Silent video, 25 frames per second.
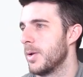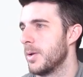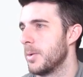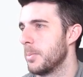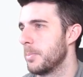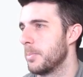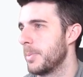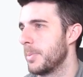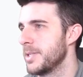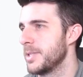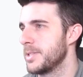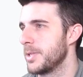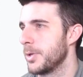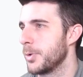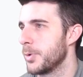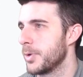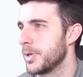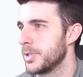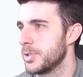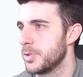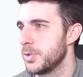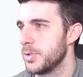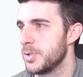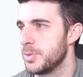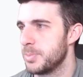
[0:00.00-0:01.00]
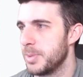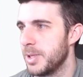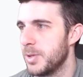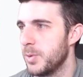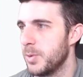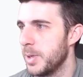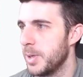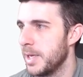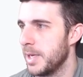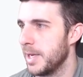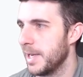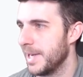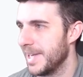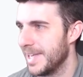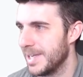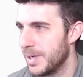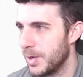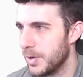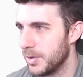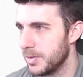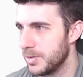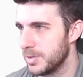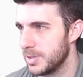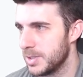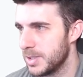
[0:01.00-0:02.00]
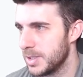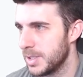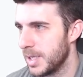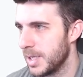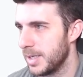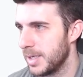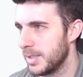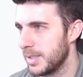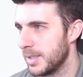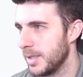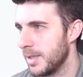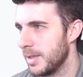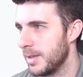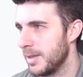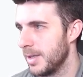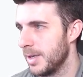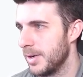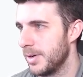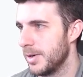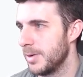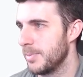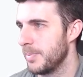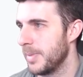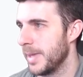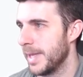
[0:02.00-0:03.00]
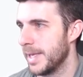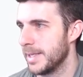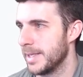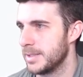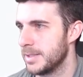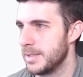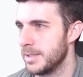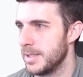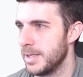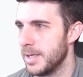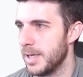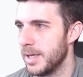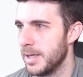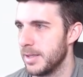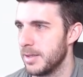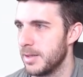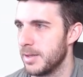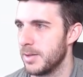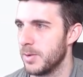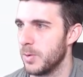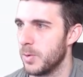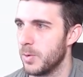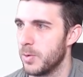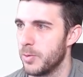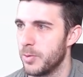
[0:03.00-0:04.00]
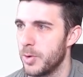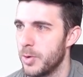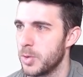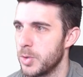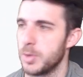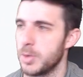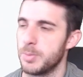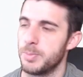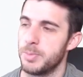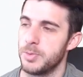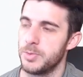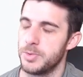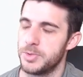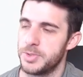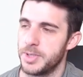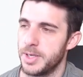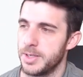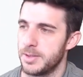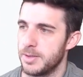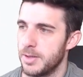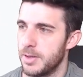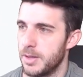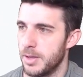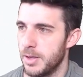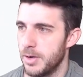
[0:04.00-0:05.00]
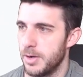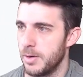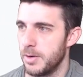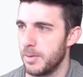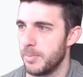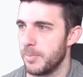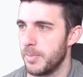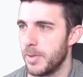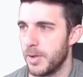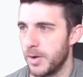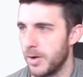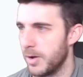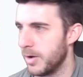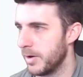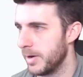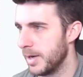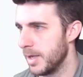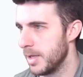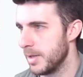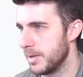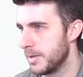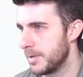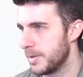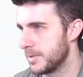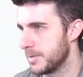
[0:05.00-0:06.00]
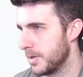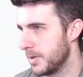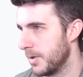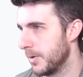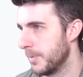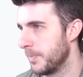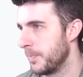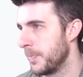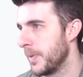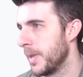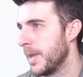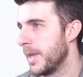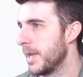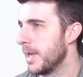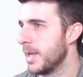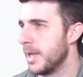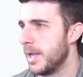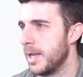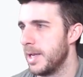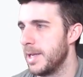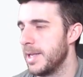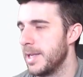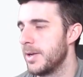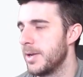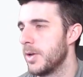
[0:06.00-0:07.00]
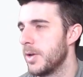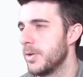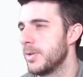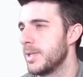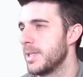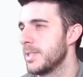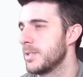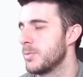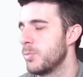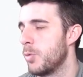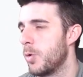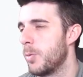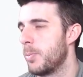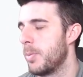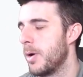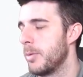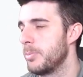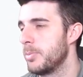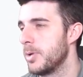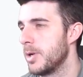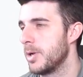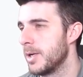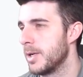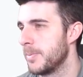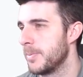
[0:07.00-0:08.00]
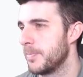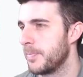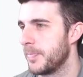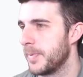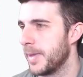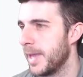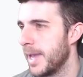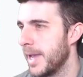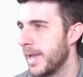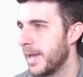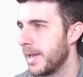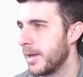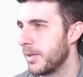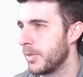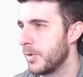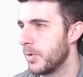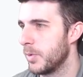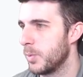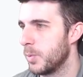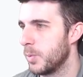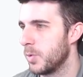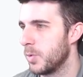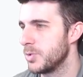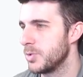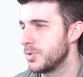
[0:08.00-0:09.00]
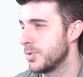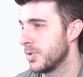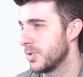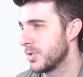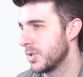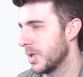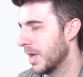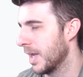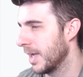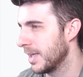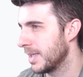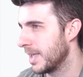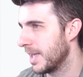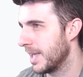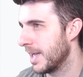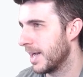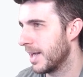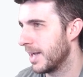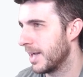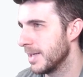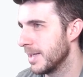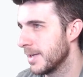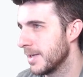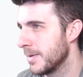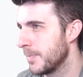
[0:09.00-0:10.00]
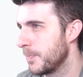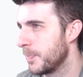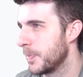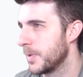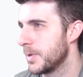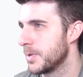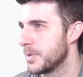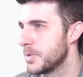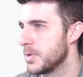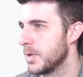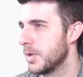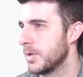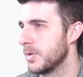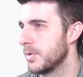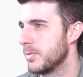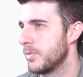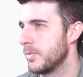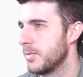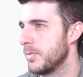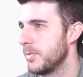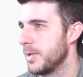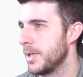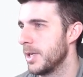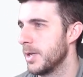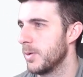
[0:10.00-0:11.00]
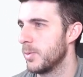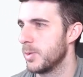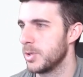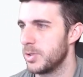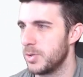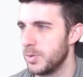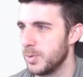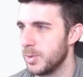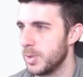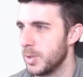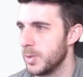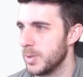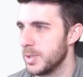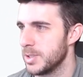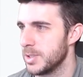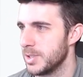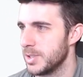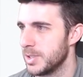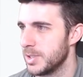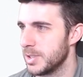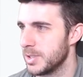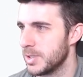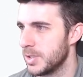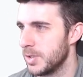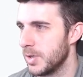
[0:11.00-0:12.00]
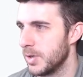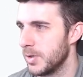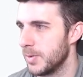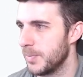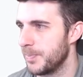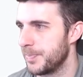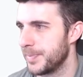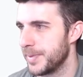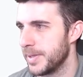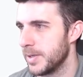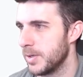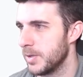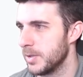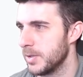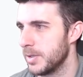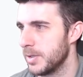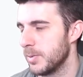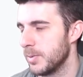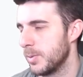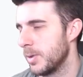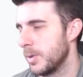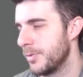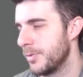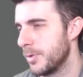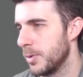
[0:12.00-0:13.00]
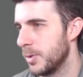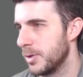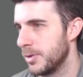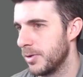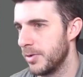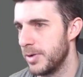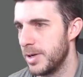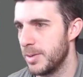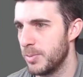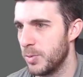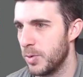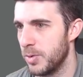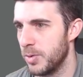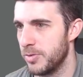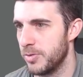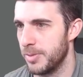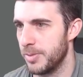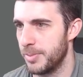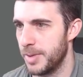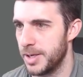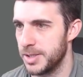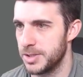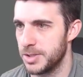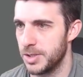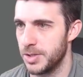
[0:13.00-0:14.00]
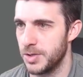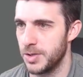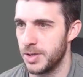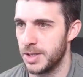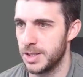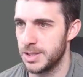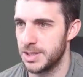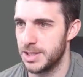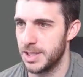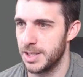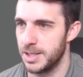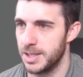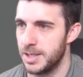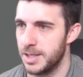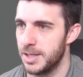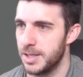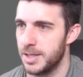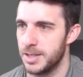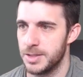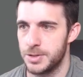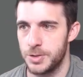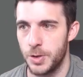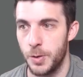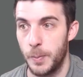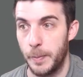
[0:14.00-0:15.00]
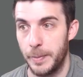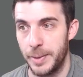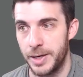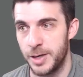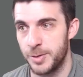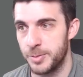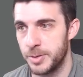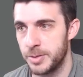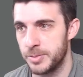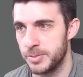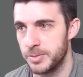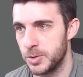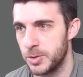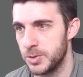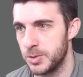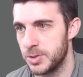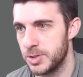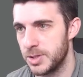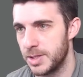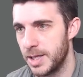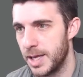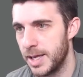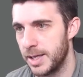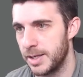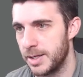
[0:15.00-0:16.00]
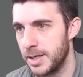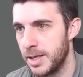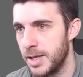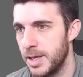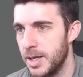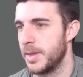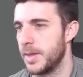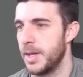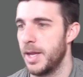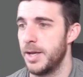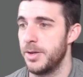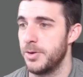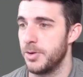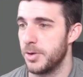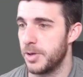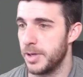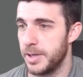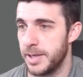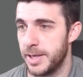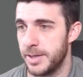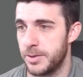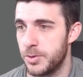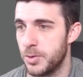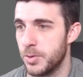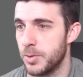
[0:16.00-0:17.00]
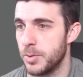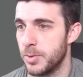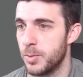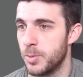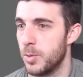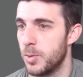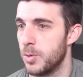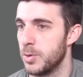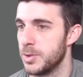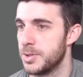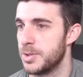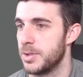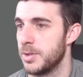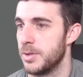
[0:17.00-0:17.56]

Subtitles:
basically you can choose between Lido staked Ethereum, STF, or Rocket Pool staked Ethereum, RS. So Lido is more popular and the rewards are slightly higher. So here what you would do is you just go on, well, want to read more information, you can check here. There's no minimum to stake and you can get your rewards